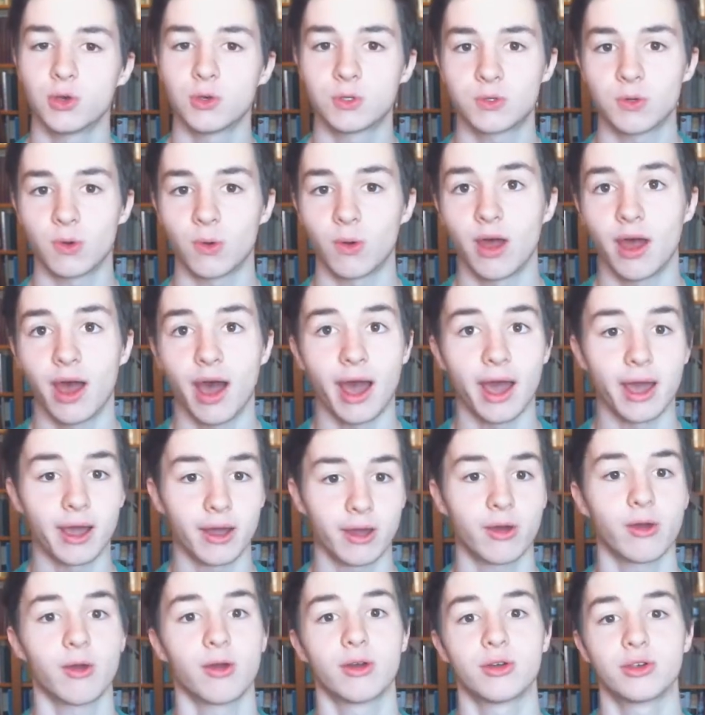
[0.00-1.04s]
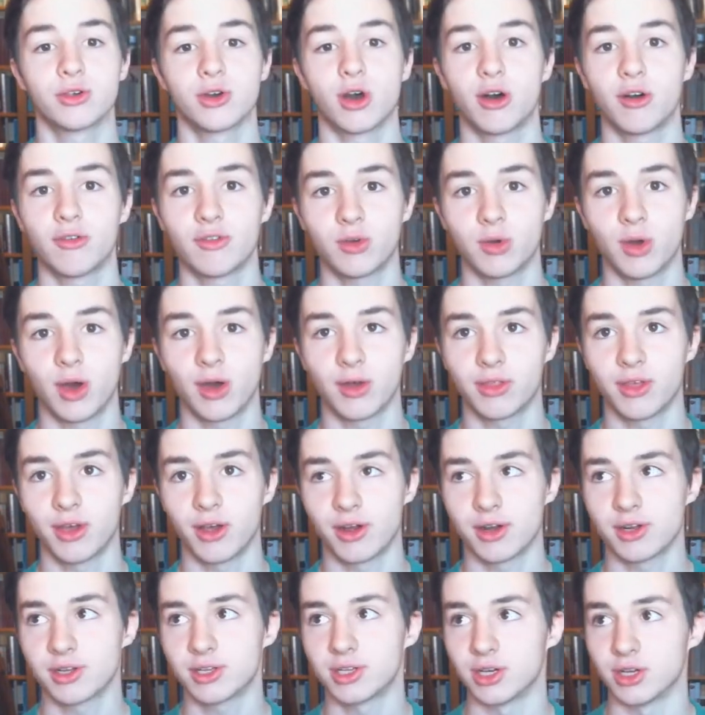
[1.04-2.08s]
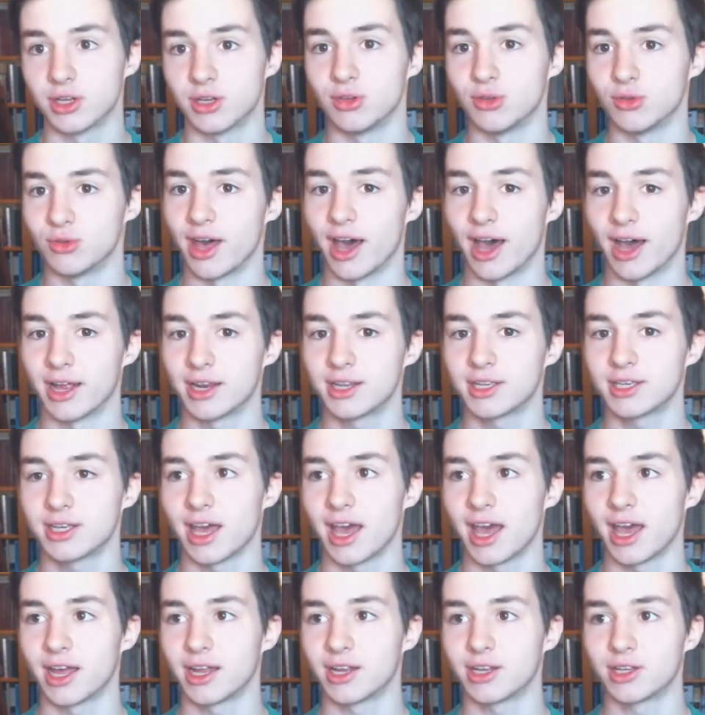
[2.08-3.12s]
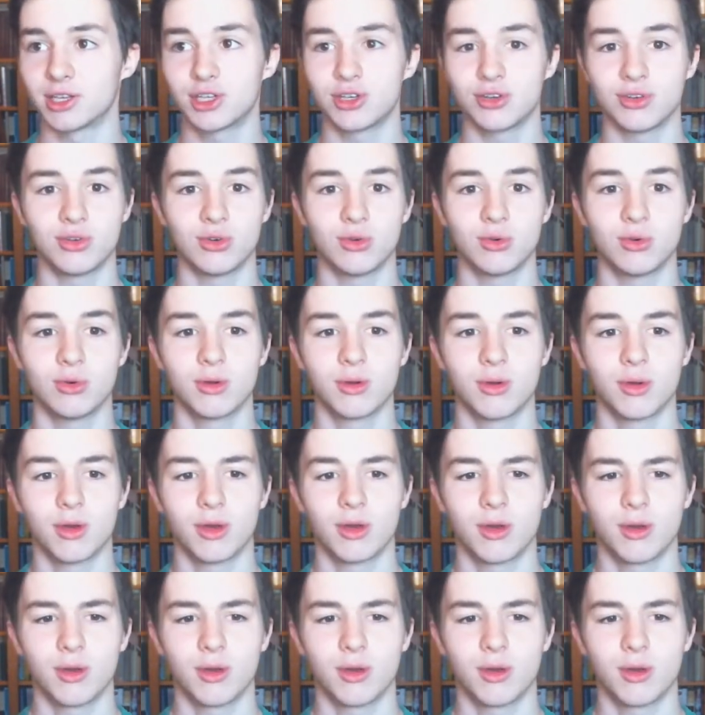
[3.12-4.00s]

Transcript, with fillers: So I encourage all of you out there to do that and to